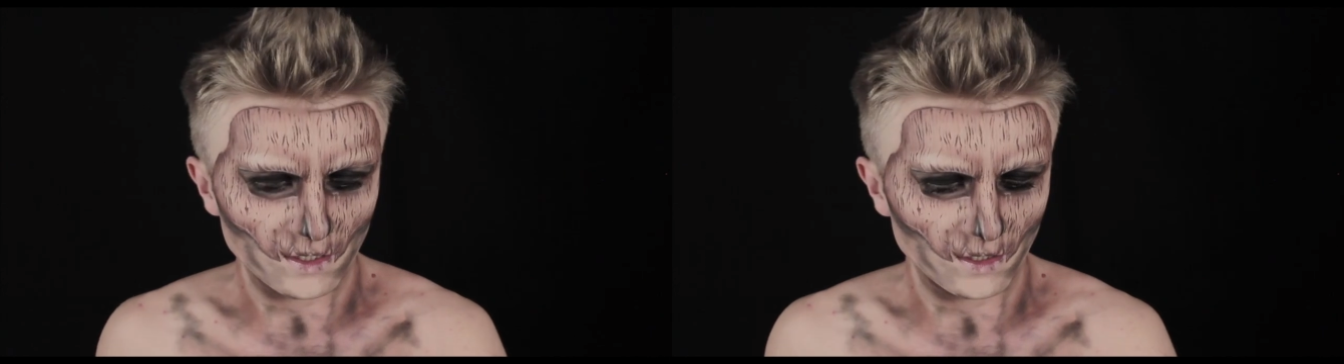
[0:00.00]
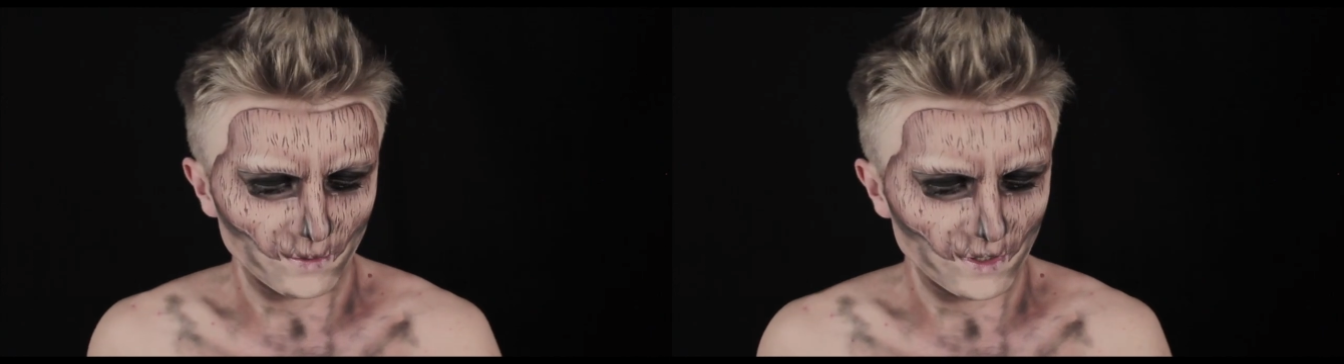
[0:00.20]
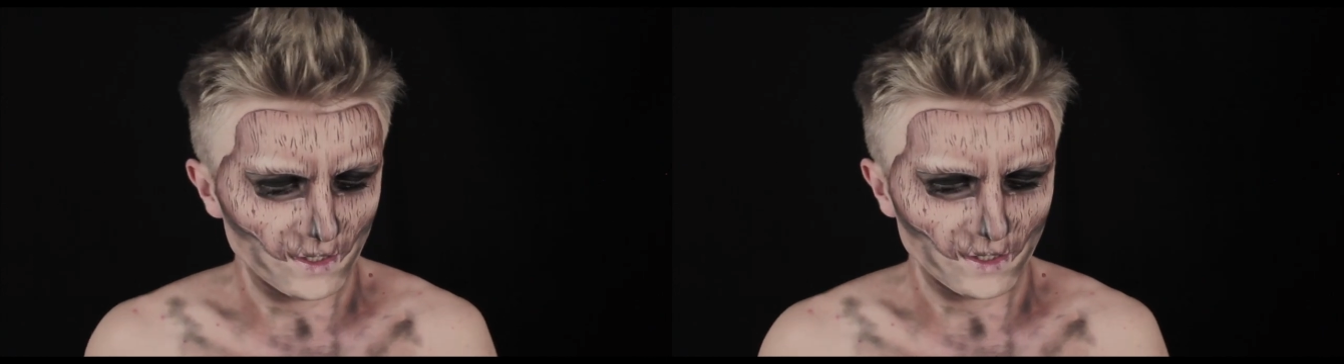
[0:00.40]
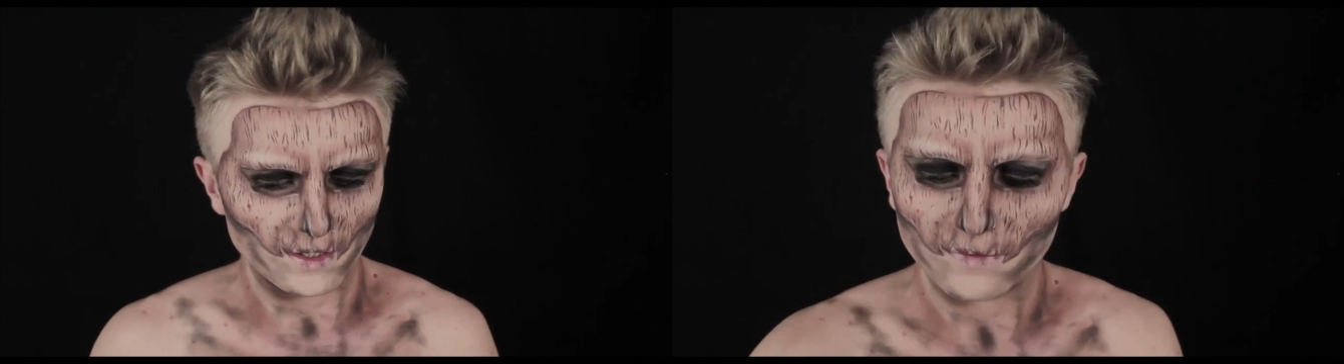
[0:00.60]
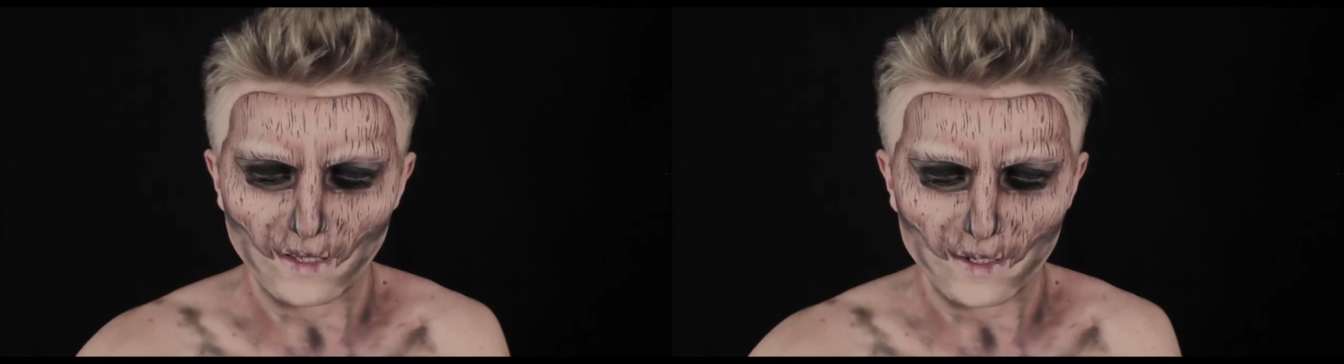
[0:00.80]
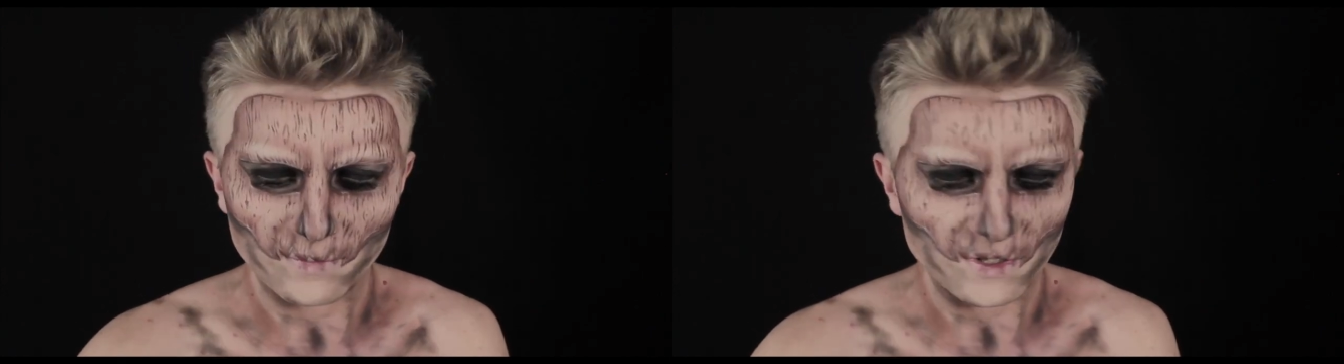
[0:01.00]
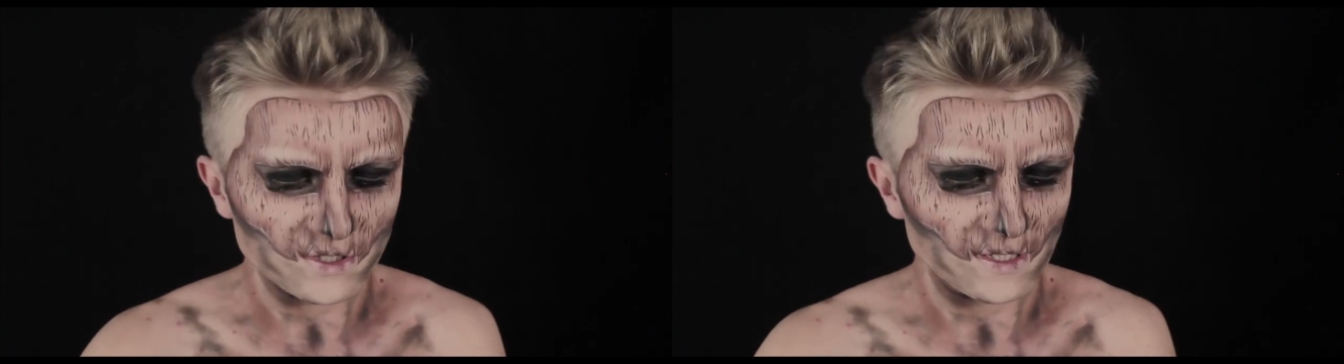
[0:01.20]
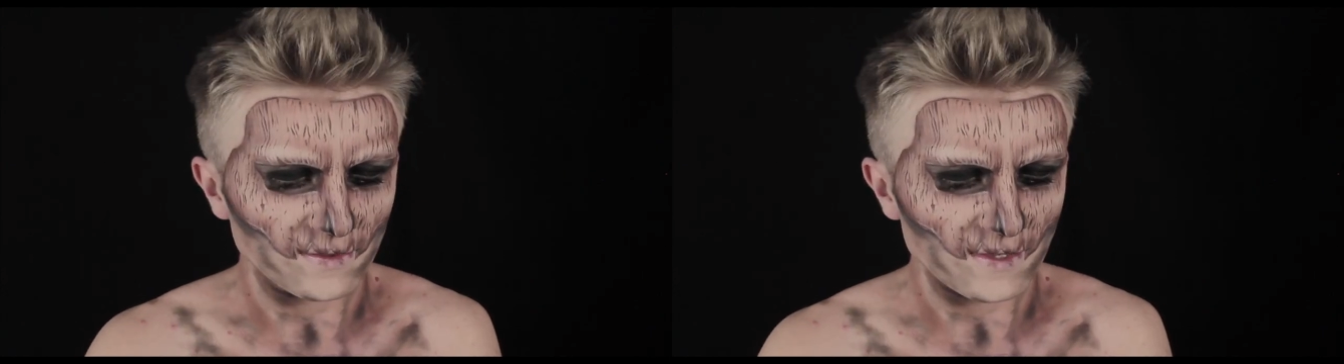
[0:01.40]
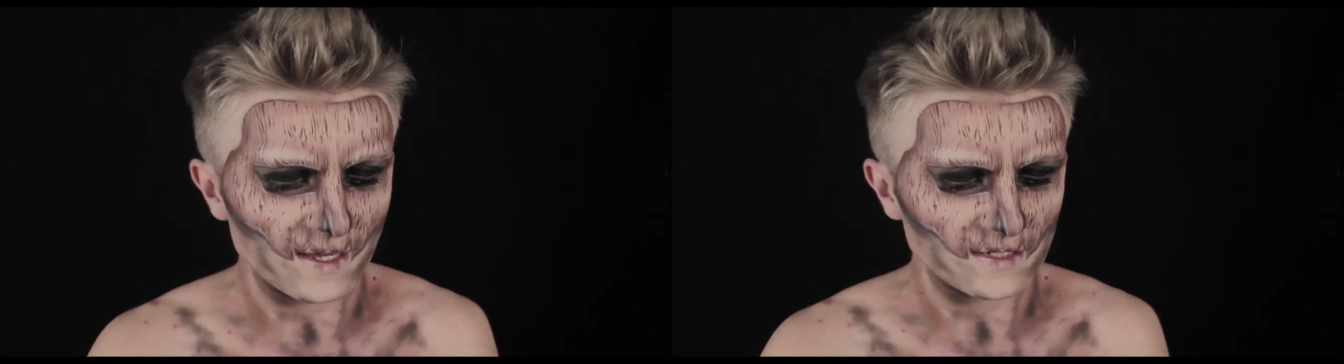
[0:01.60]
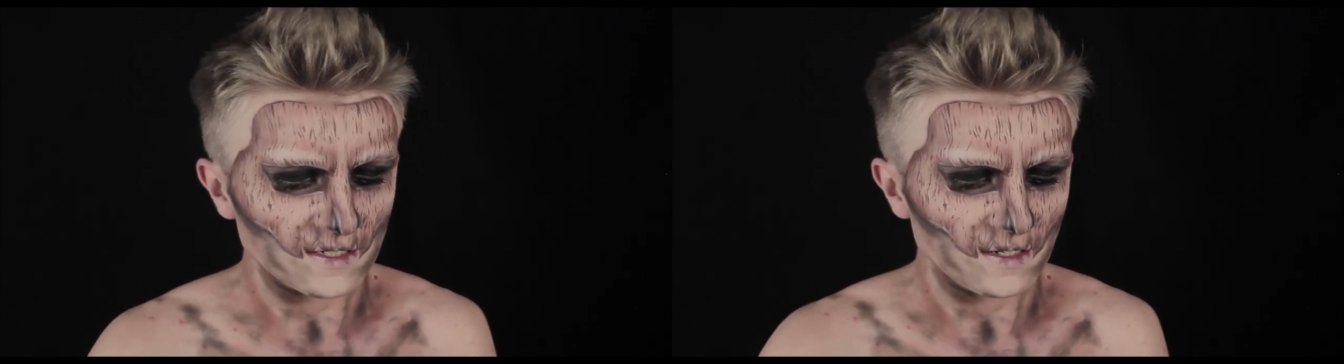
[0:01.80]
our flat brush like
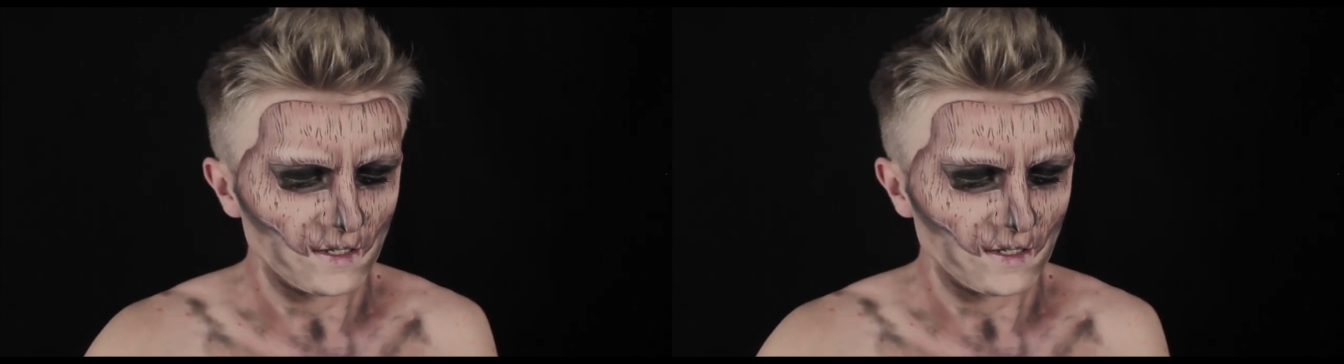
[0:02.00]
that.